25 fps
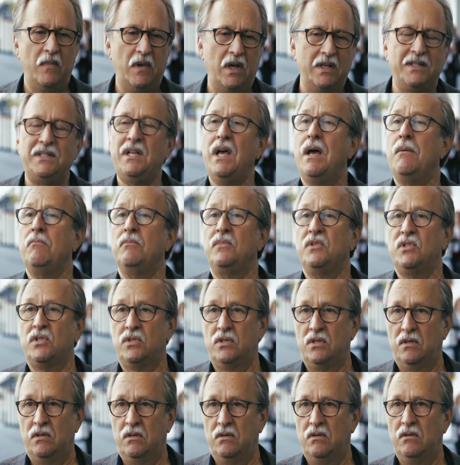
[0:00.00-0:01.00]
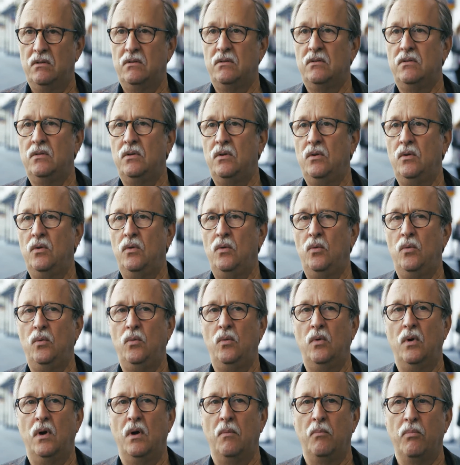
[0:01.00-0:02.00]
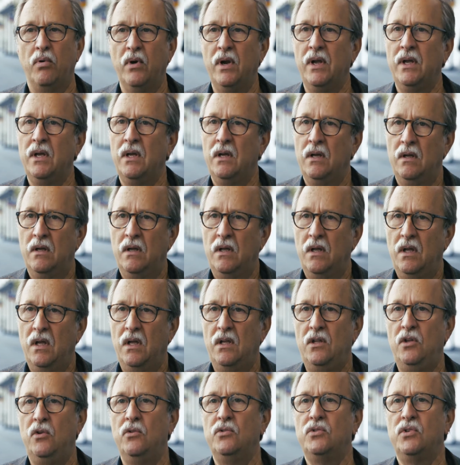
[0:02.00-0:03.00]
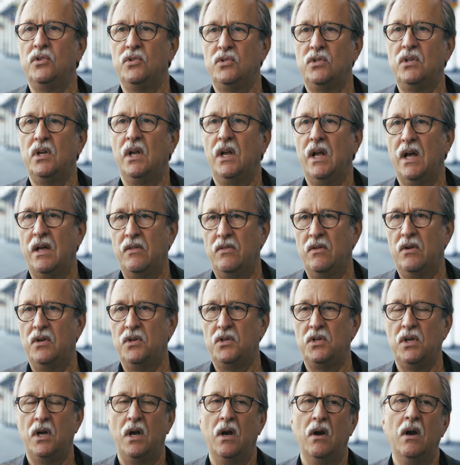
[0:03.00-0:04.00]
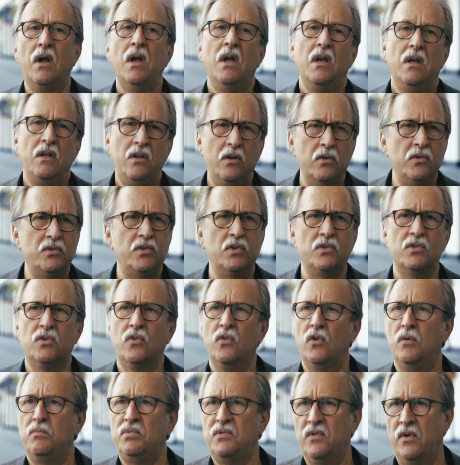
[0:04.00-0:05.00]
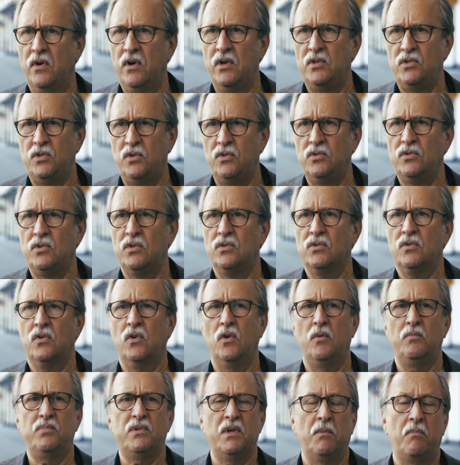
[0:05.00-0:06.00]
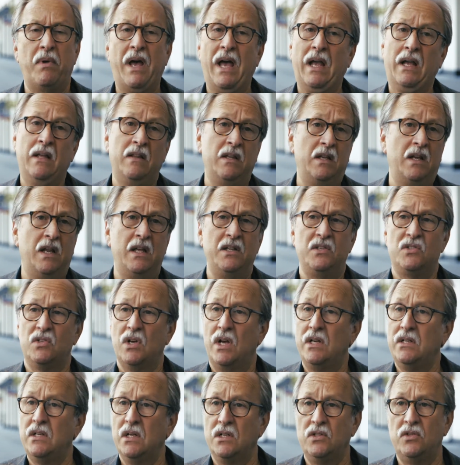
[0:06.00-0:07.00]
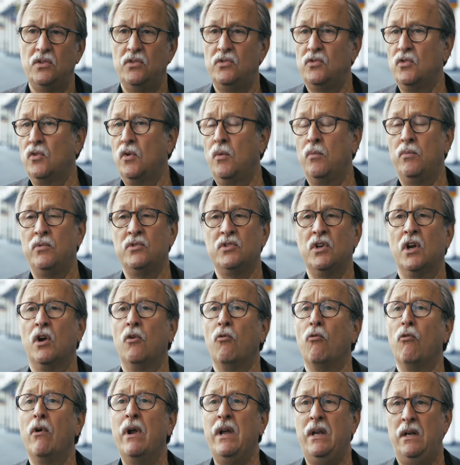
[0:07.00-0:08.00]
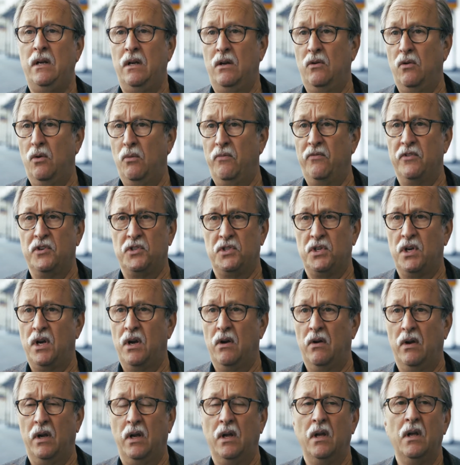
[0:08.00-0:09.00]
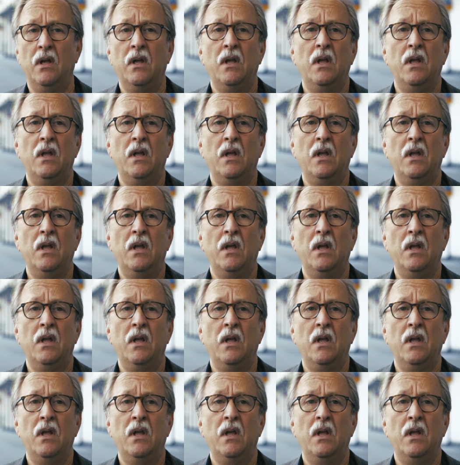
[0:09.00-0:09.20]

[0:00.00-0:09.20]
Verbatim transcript: attempts to bring users together to share. Users groups, various users groups. Back in the day, Cytex user group was a great group for sharing.